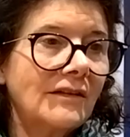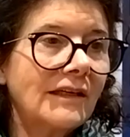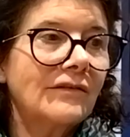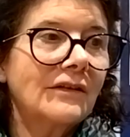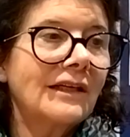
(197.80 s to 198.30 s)

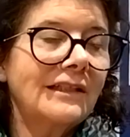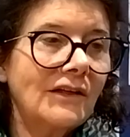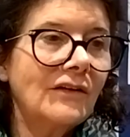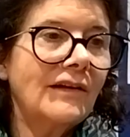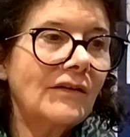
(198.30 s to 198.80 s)
level, I
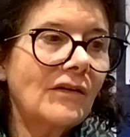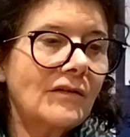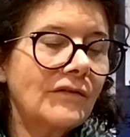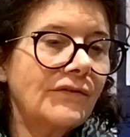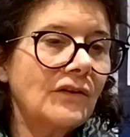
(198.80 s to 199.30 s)
know there are
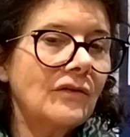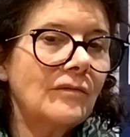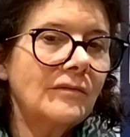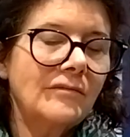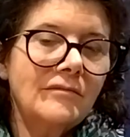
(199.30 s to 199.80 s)
a few
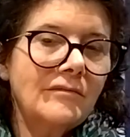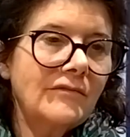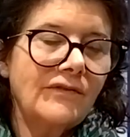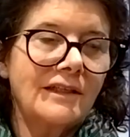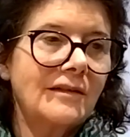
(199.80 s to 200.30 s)

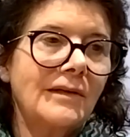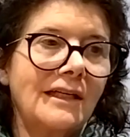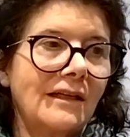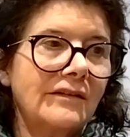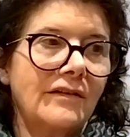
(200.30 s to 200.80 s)

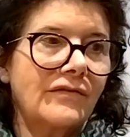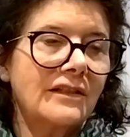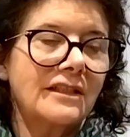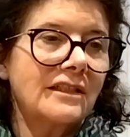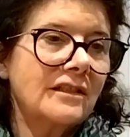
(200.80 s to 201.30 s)
fundamental
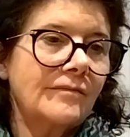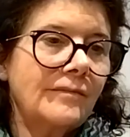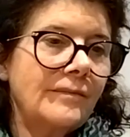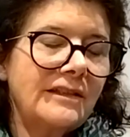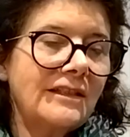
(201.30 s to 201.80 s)
differences,
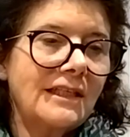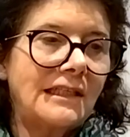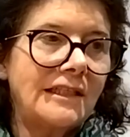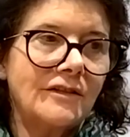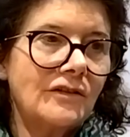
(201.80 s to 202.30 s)

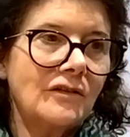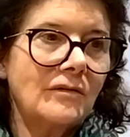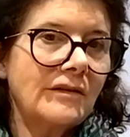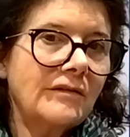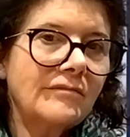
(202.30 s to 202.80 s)
particularly to do
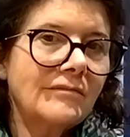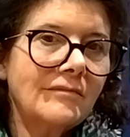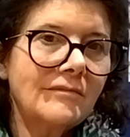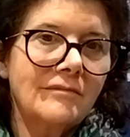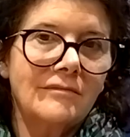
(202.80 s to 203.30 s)
with
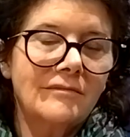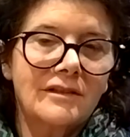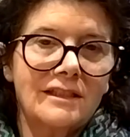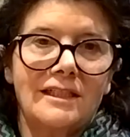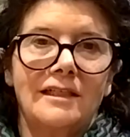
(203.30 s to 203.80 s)

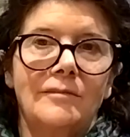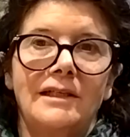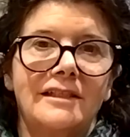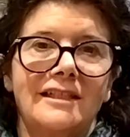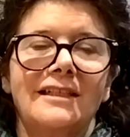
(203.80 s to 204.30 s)

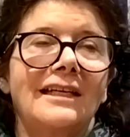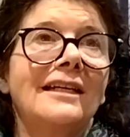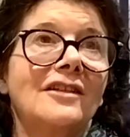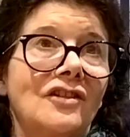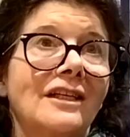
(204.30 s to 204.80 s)
sustainability and
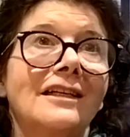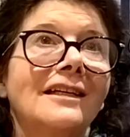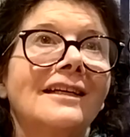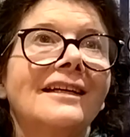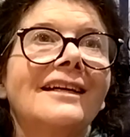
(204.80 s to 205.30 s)
energy.
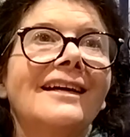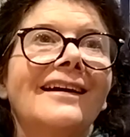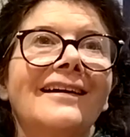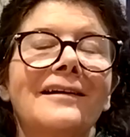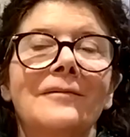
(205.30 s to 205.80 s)

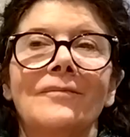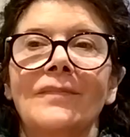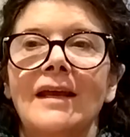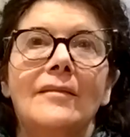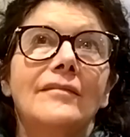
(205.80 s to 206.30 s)

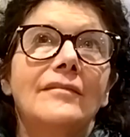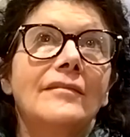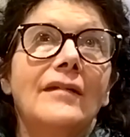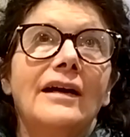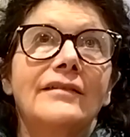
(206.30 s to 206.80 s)

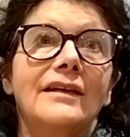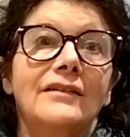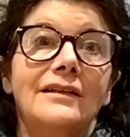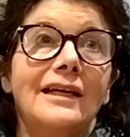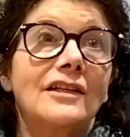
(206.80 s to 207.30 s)
I think the
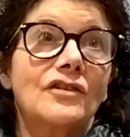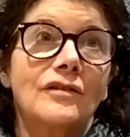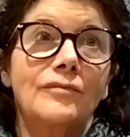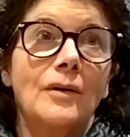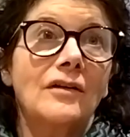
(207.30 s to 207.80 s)
nature
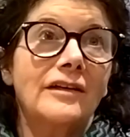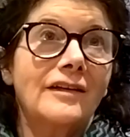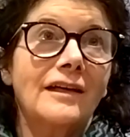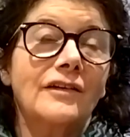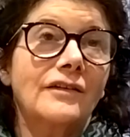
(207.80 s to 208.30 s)
of
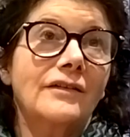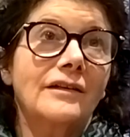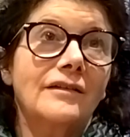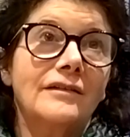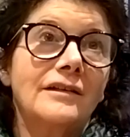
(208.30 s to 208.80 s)
politics
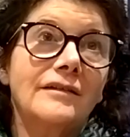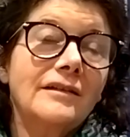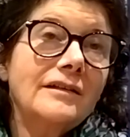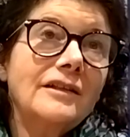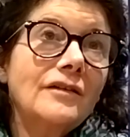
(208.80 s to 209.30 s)
that
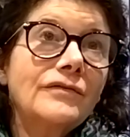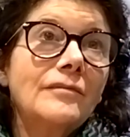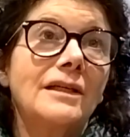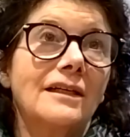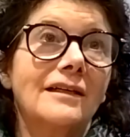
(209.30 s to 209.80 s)
you know, for
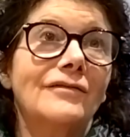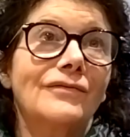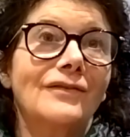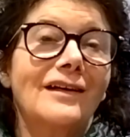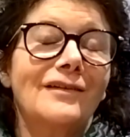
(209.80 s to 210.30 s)
me, I've
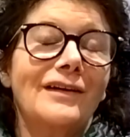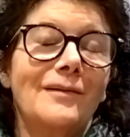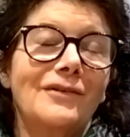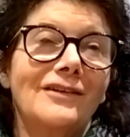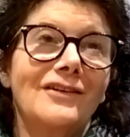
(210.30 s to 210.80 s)

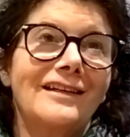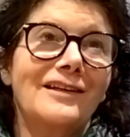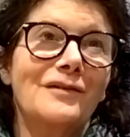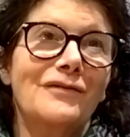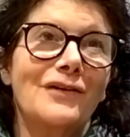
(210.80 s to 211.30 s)
absolutely
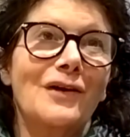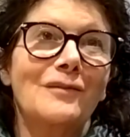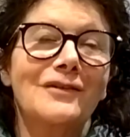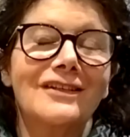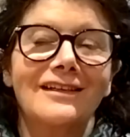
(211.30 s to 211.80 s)

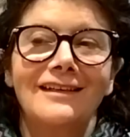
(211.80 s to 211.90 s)
confirmed